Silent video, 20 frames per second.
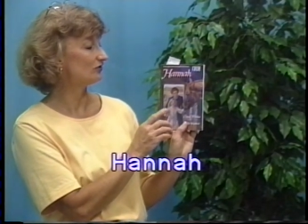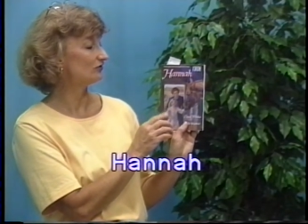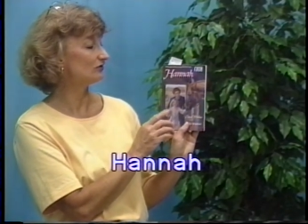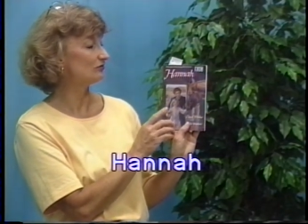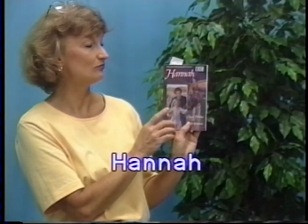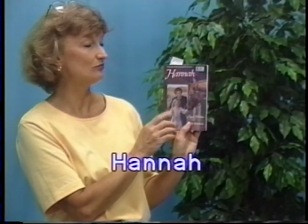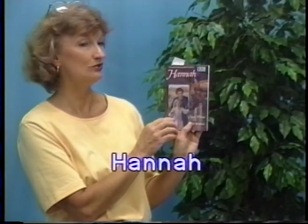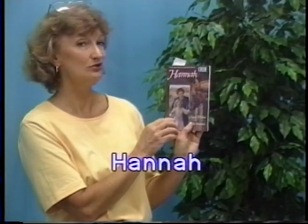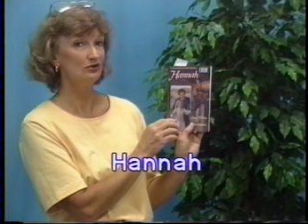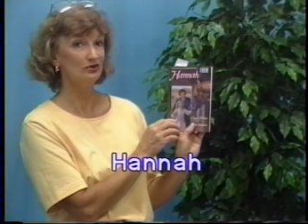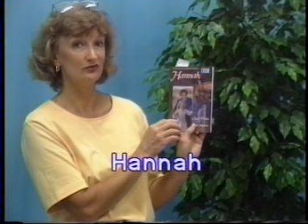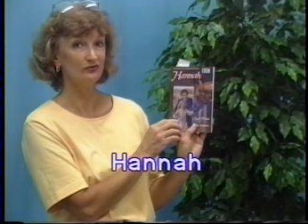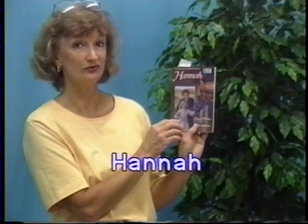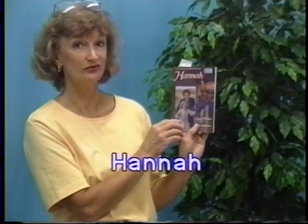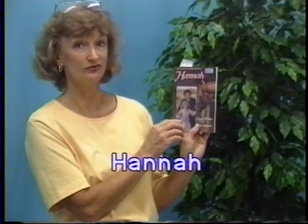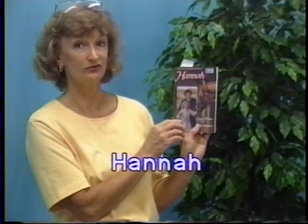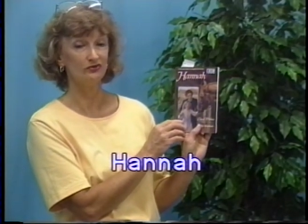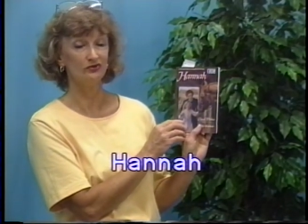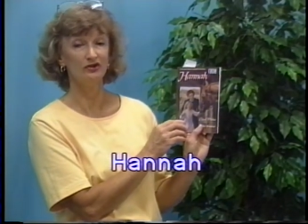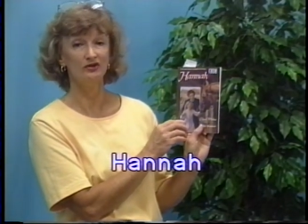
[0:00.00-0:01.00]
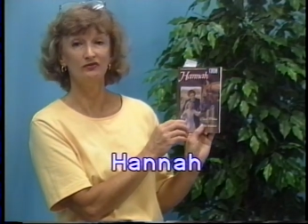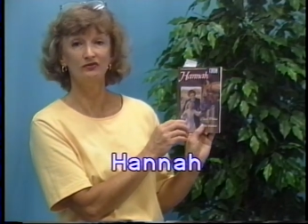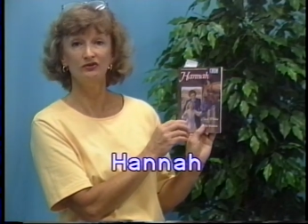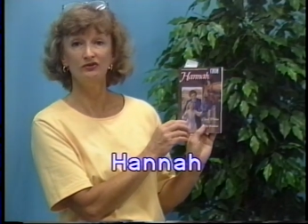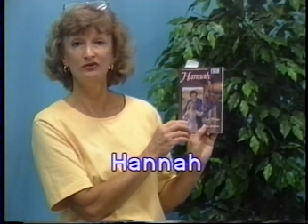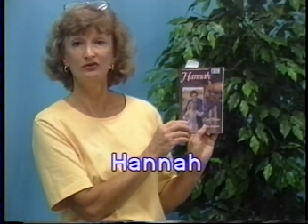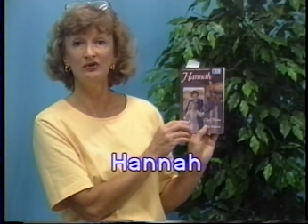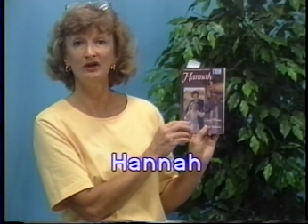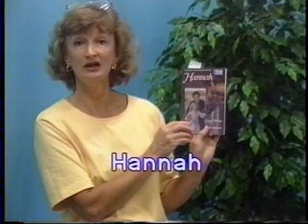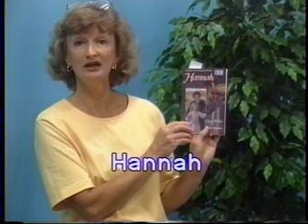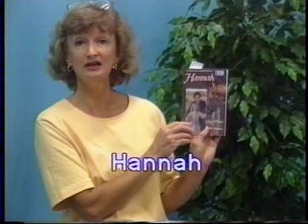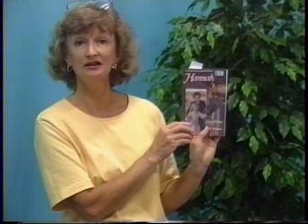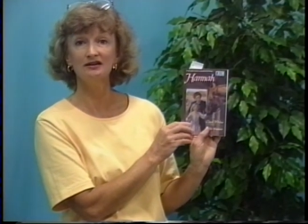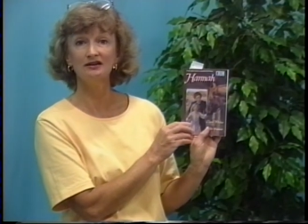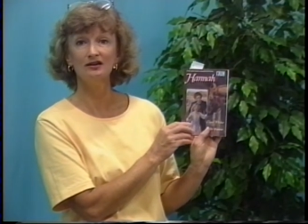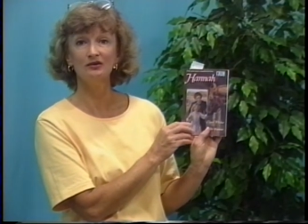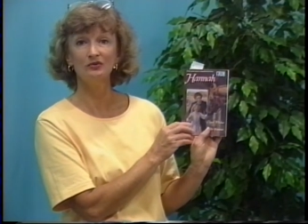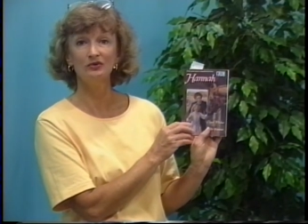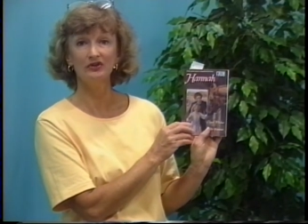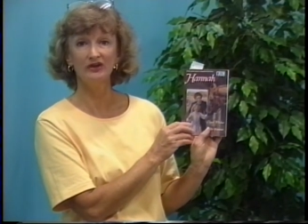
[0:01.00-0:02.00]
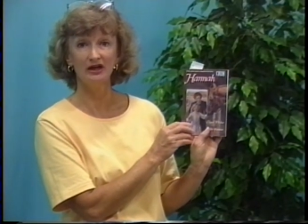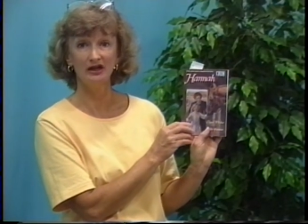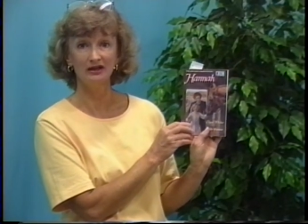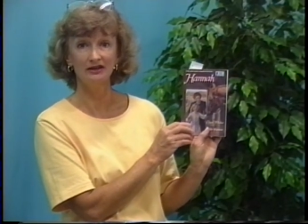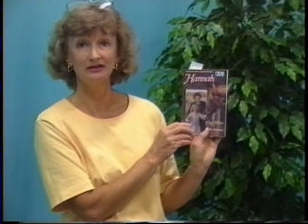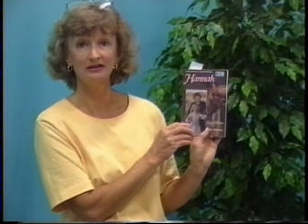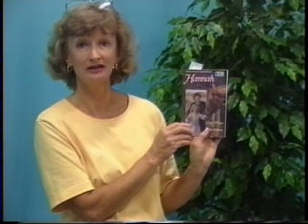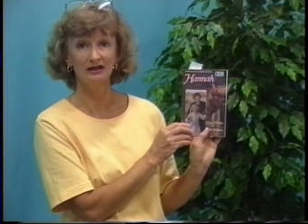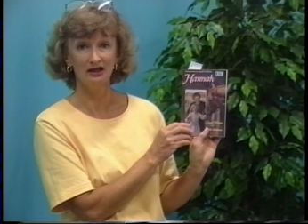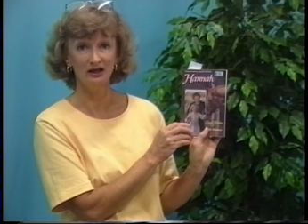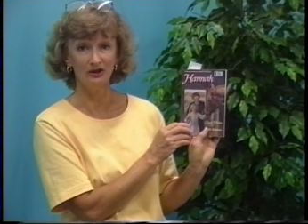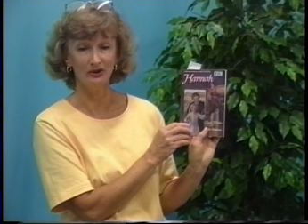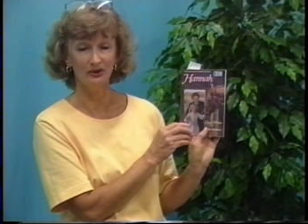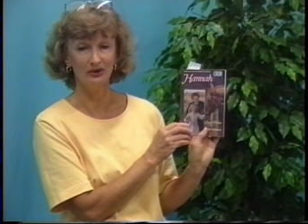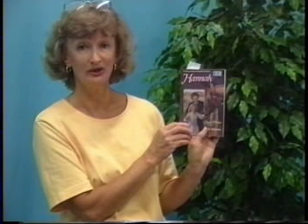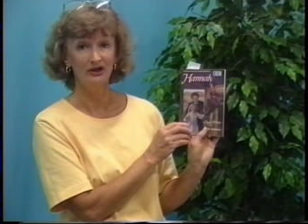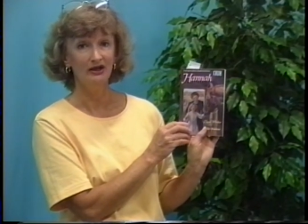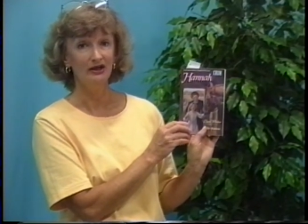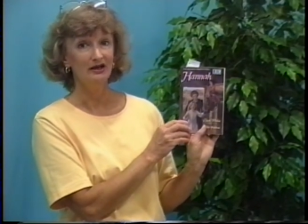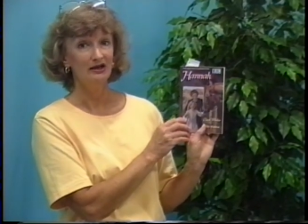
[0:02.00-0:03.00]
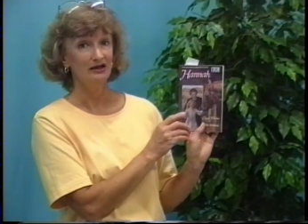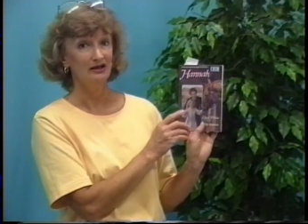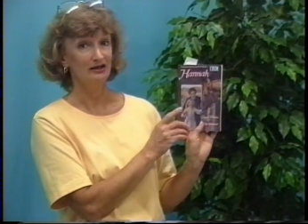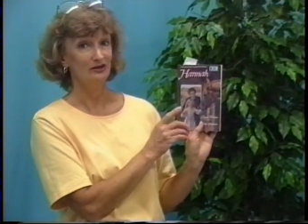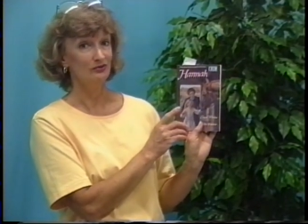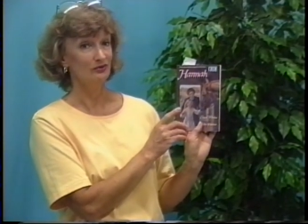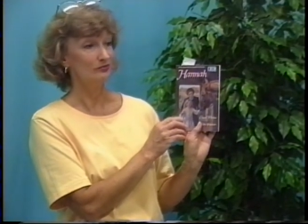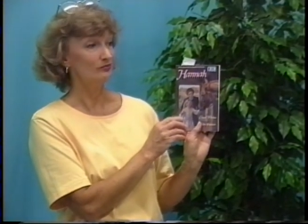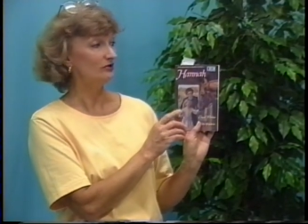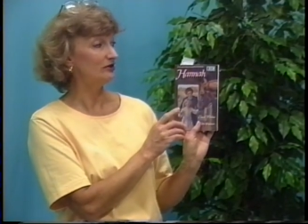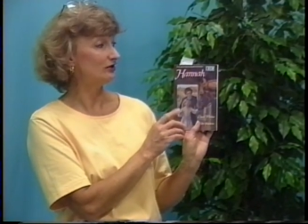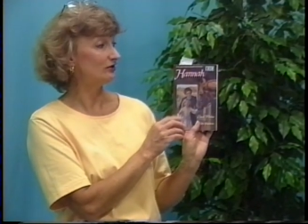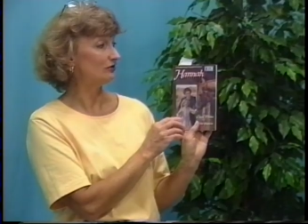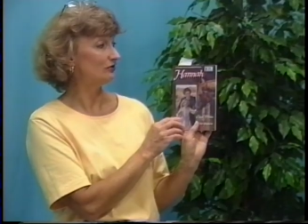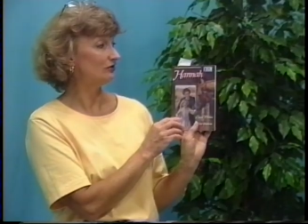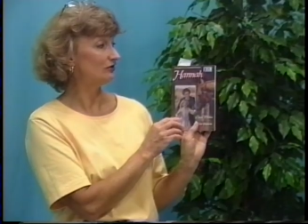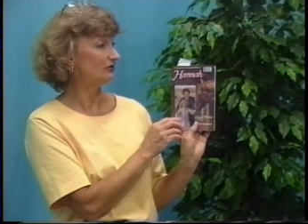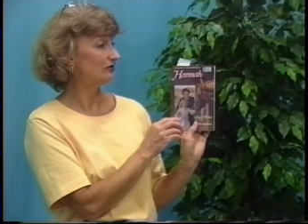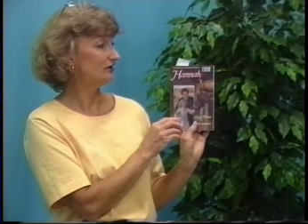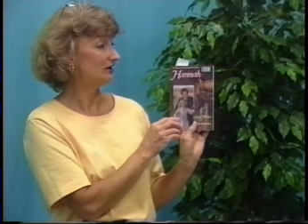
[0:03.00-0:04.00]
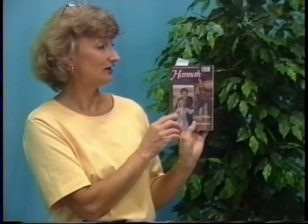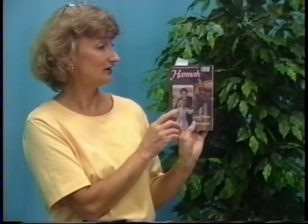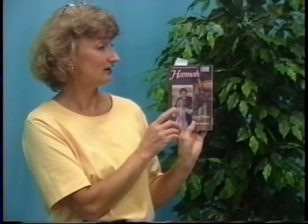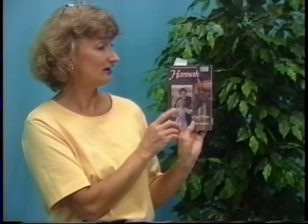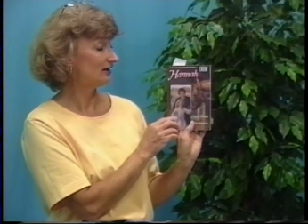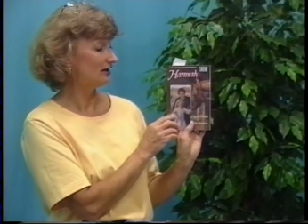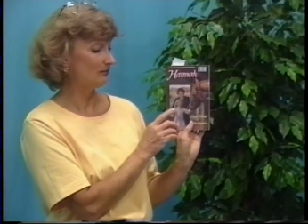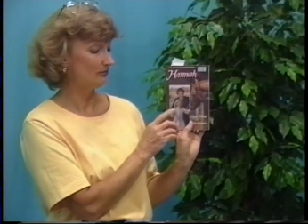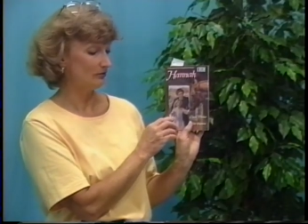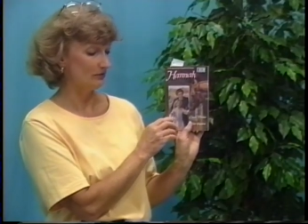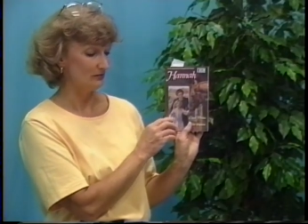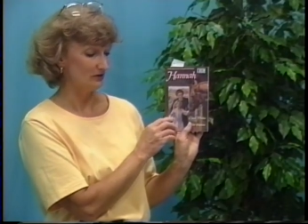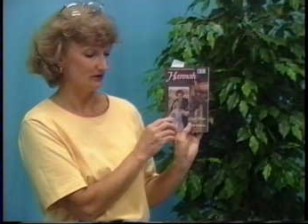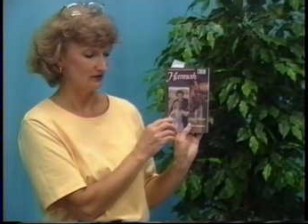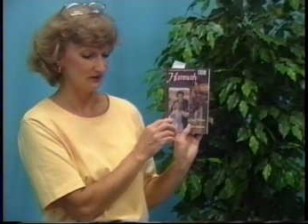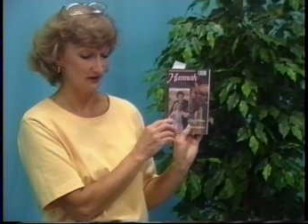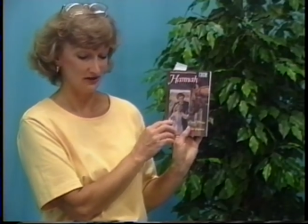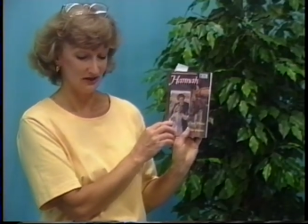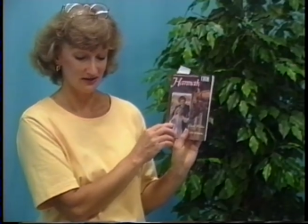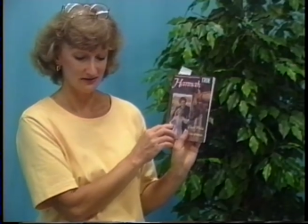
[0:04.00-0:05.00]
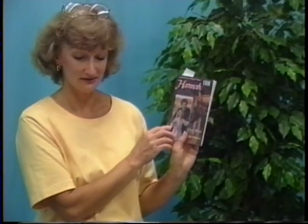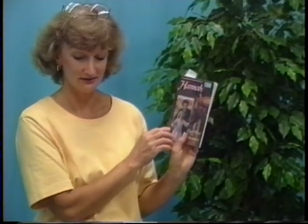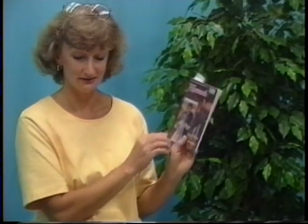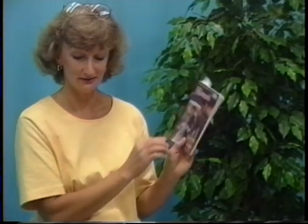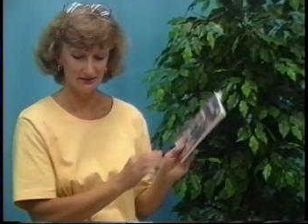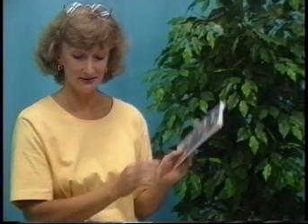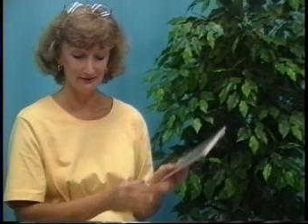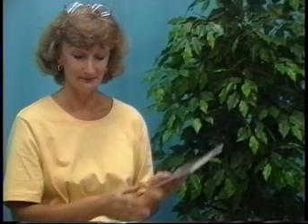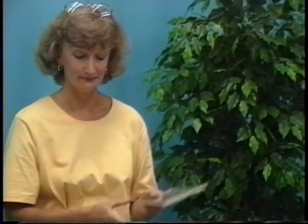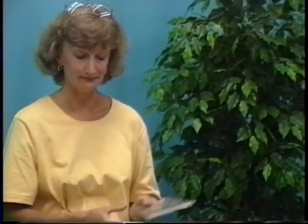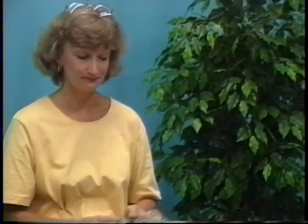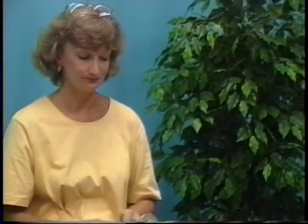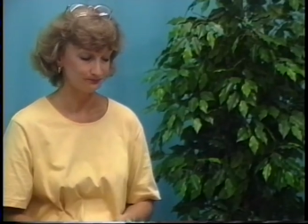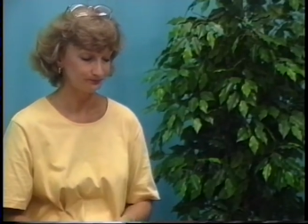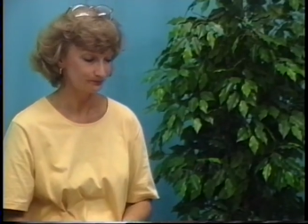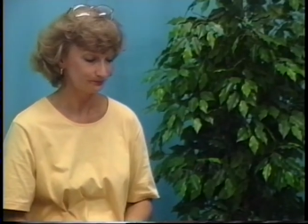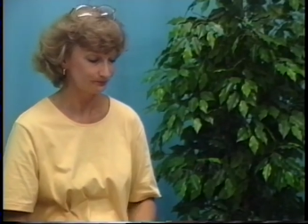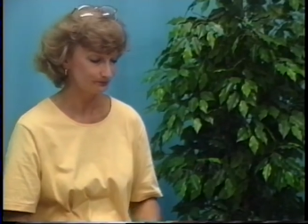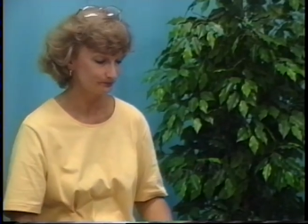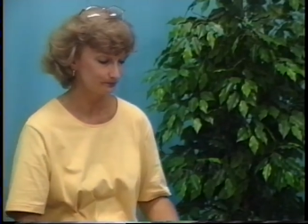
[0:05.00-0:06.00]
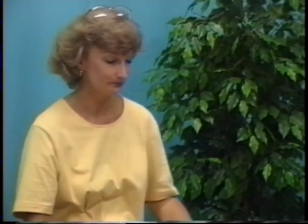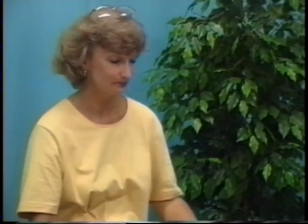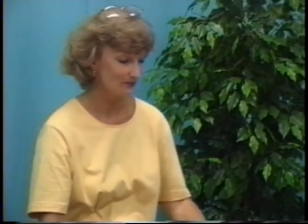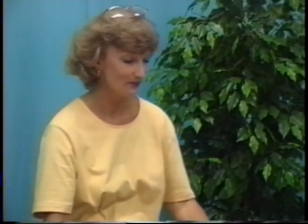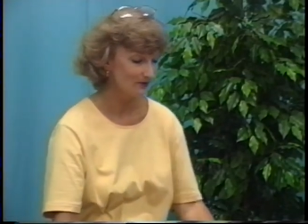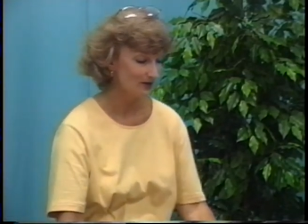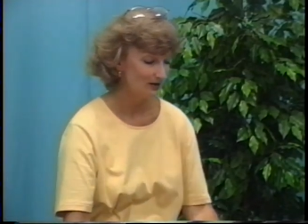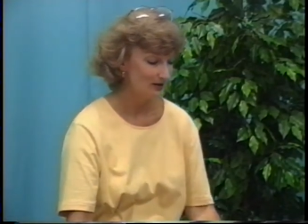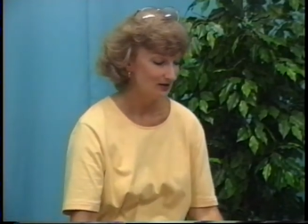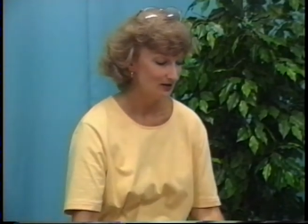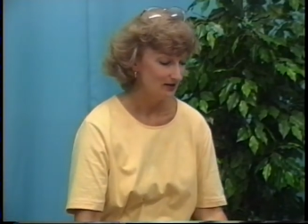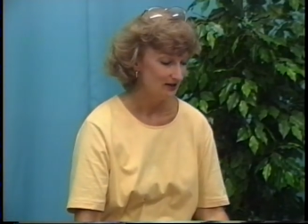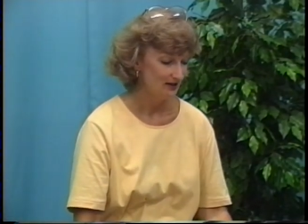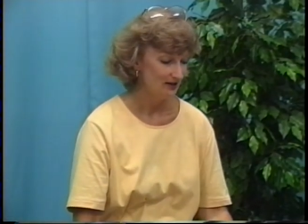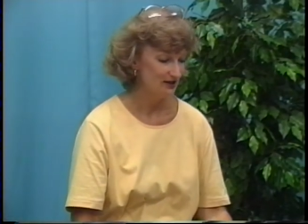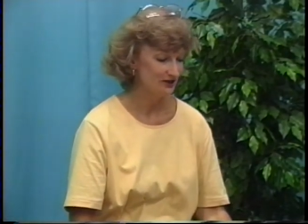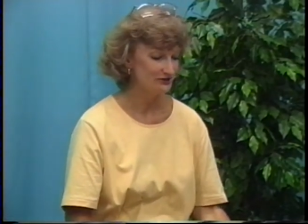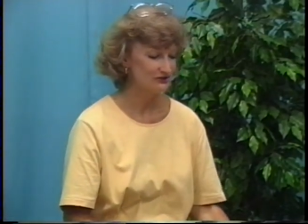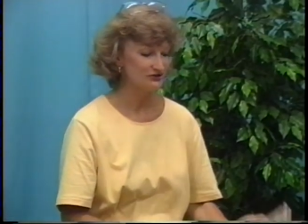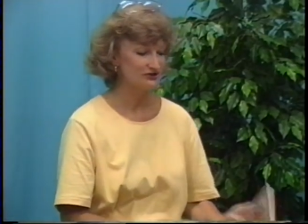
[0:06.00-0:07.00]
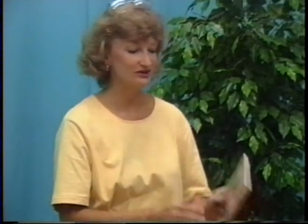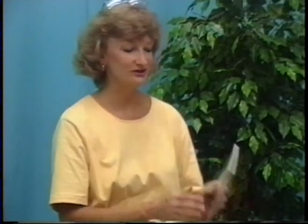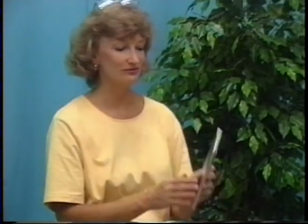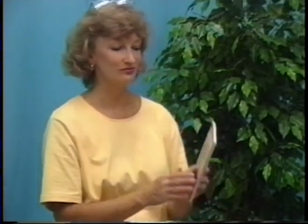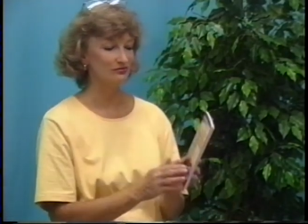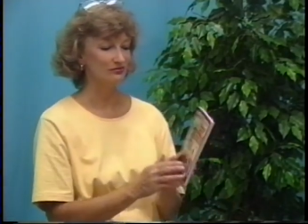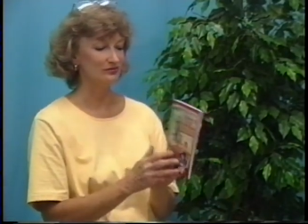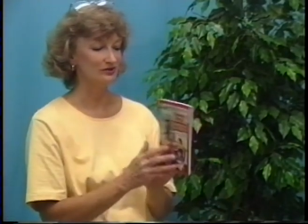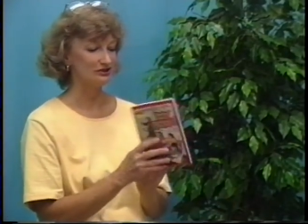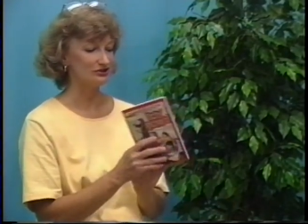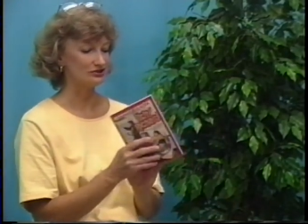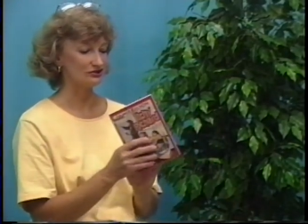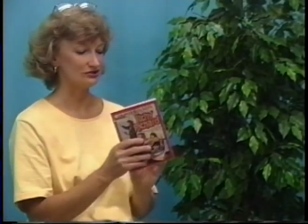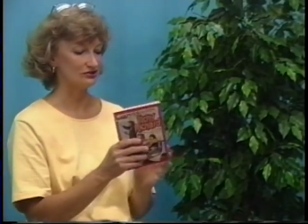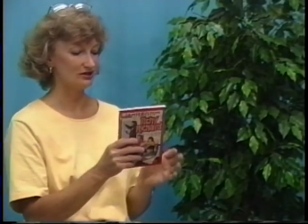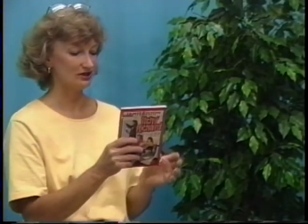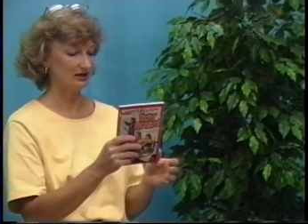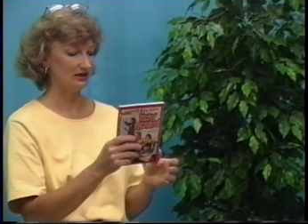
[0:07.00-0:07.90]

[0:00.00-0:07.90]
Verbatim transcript: It's a beautiful story. If you do anything with Helen Keller, it would be a good uh, complement to that study. Itchy Richard,